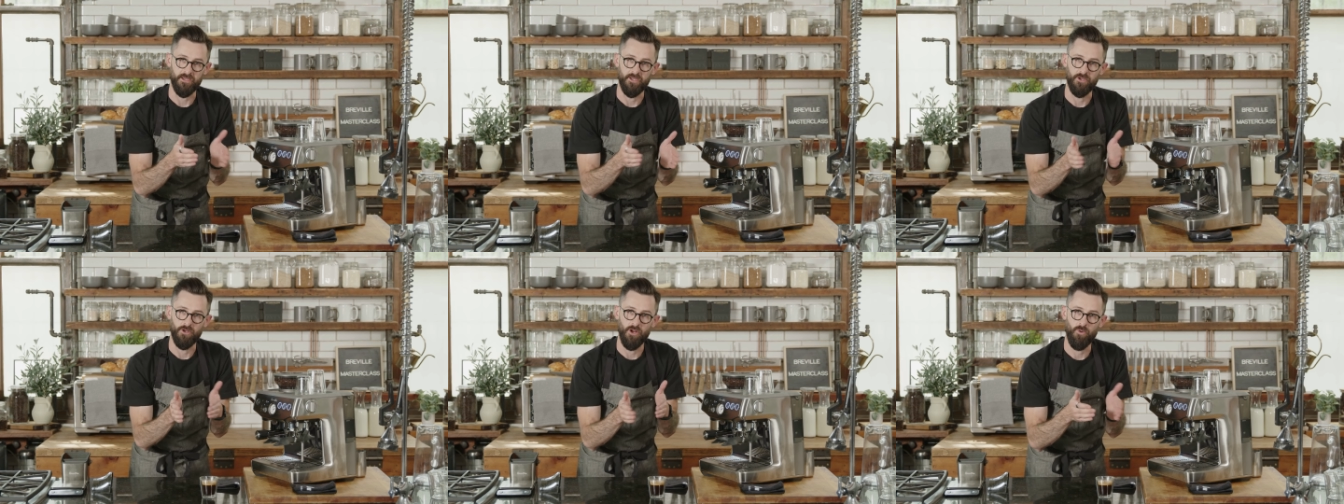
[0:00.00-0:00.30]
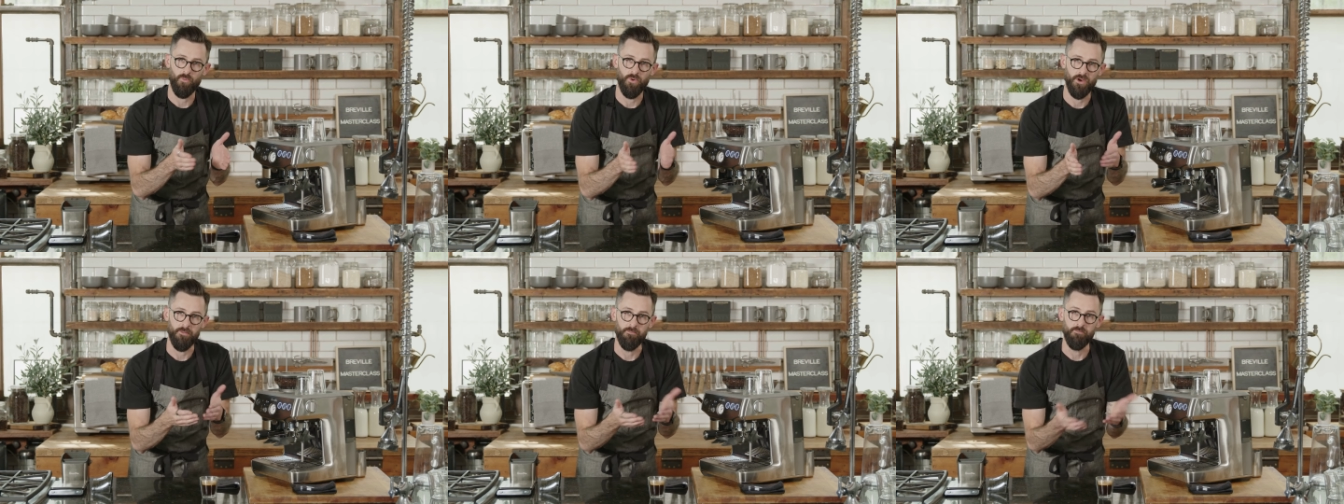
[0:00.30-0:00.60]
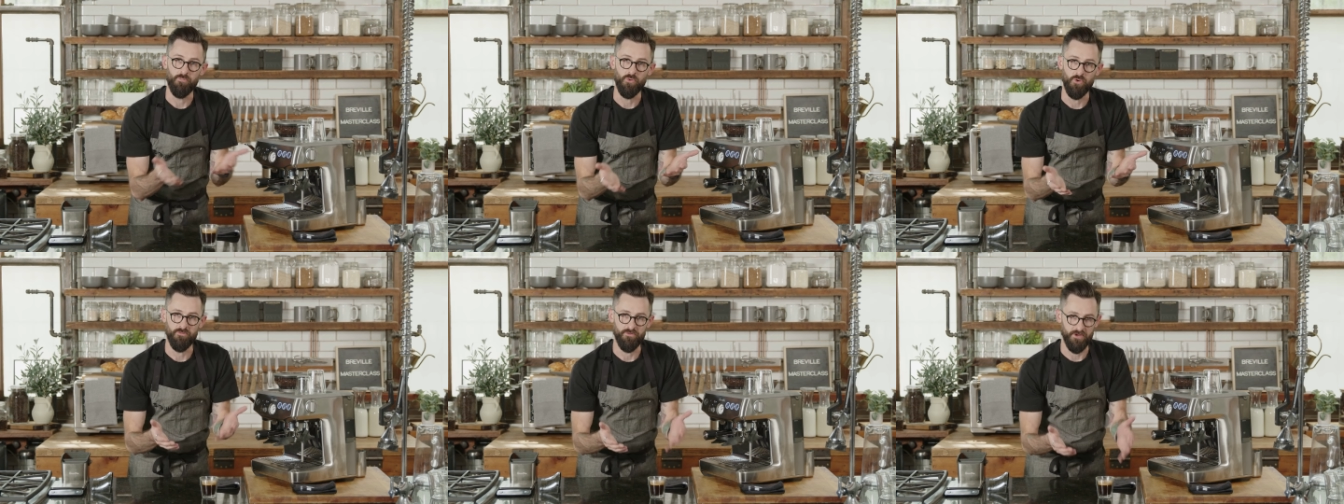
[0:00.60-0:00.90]
You don't want it
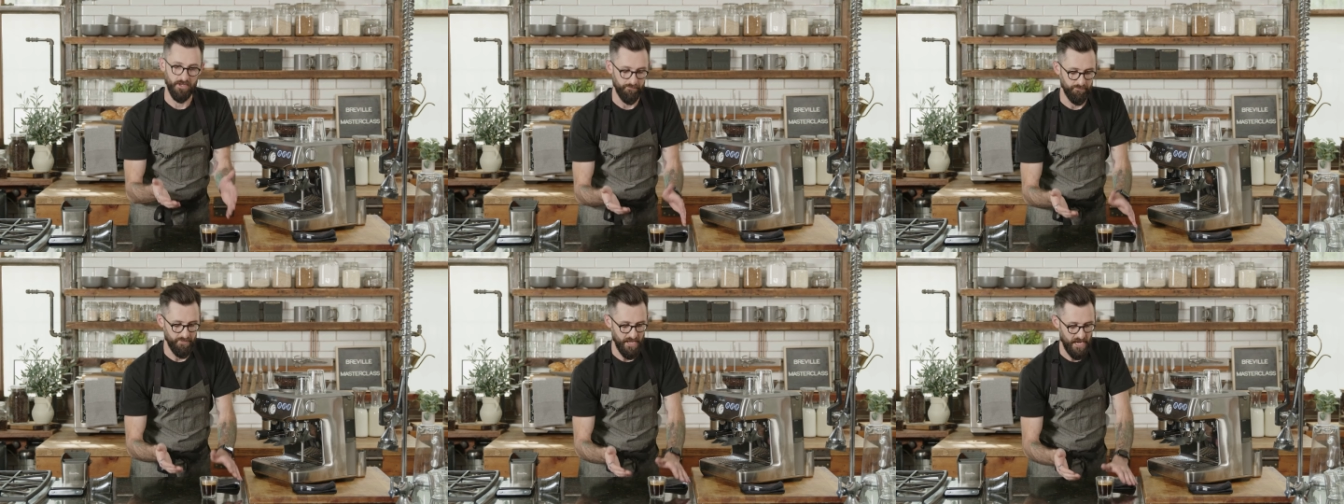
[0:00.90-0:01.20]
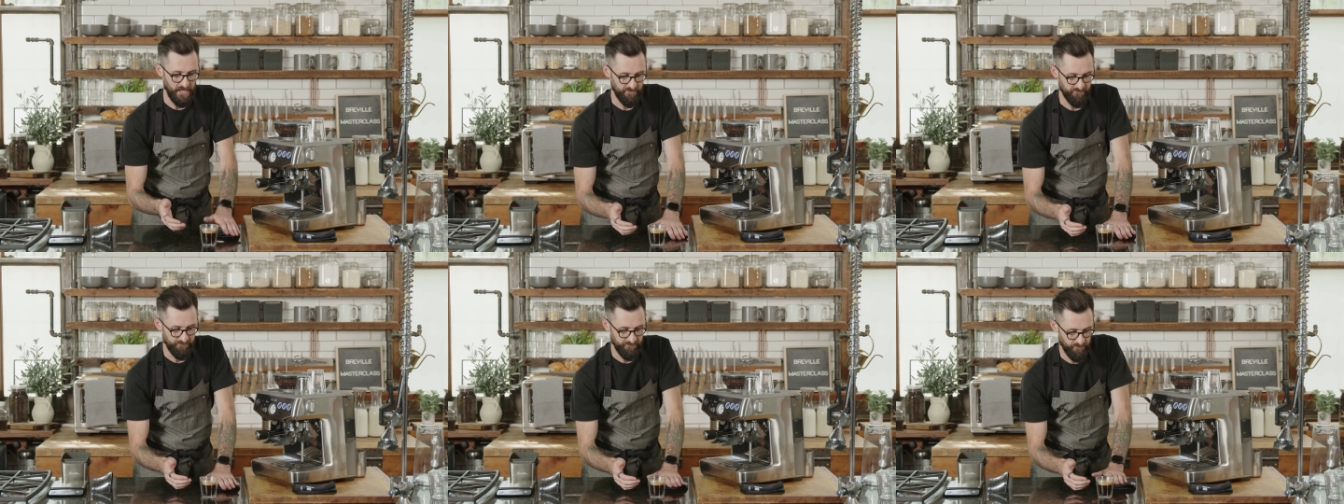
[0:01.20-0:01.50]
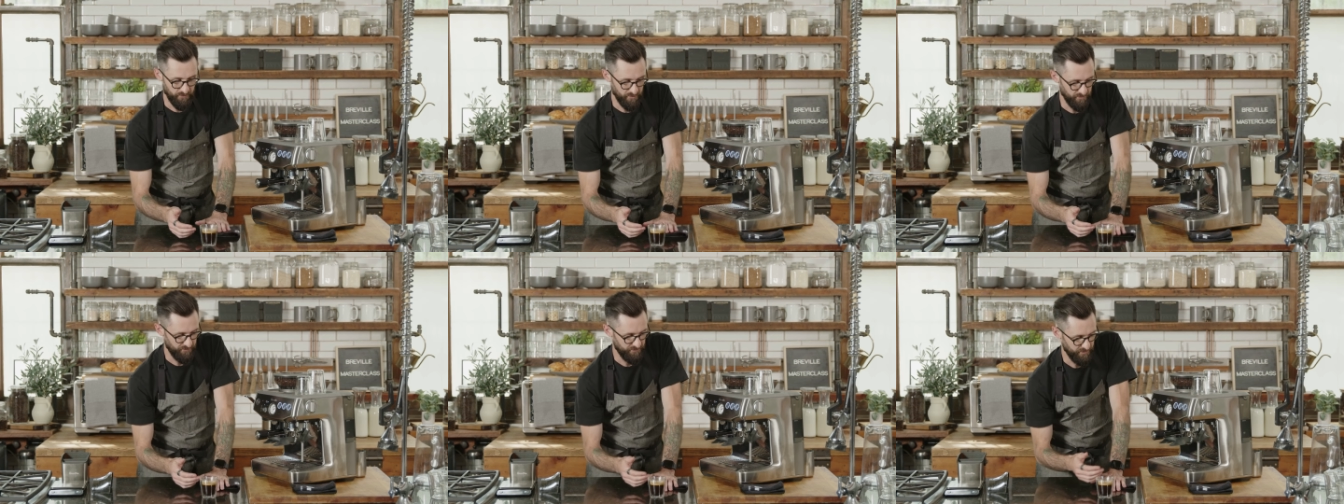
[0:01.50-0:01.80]
moving back and
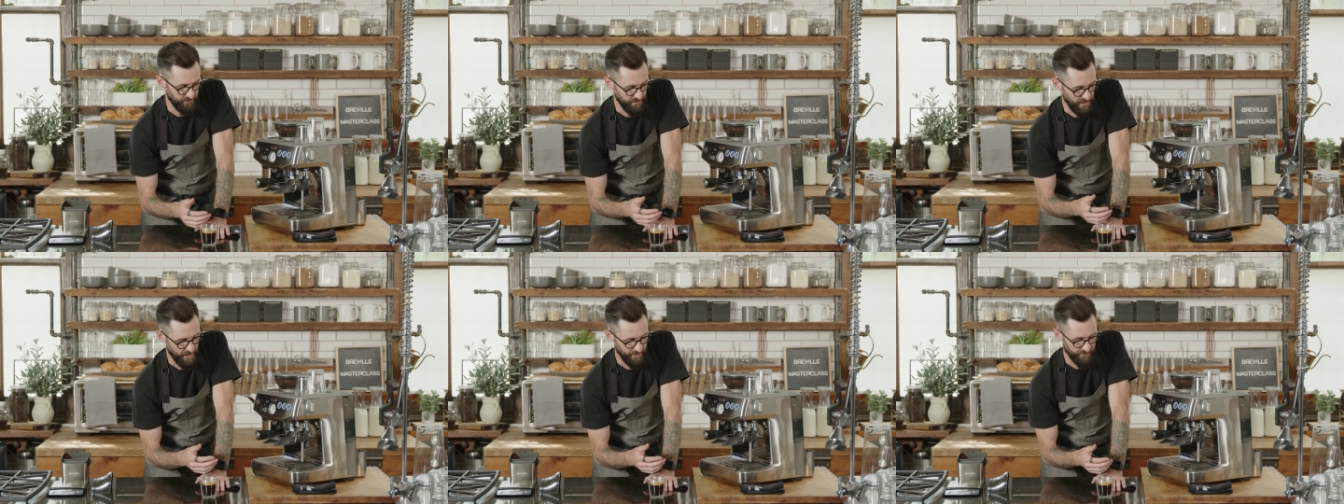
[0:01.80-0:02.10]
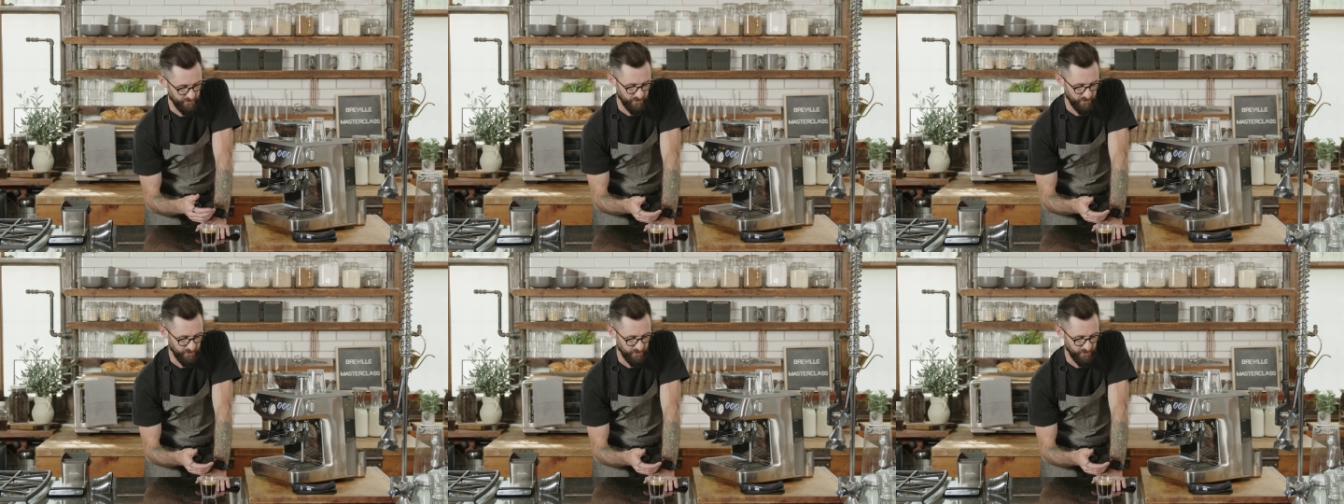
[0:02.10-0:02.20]
forth a lot.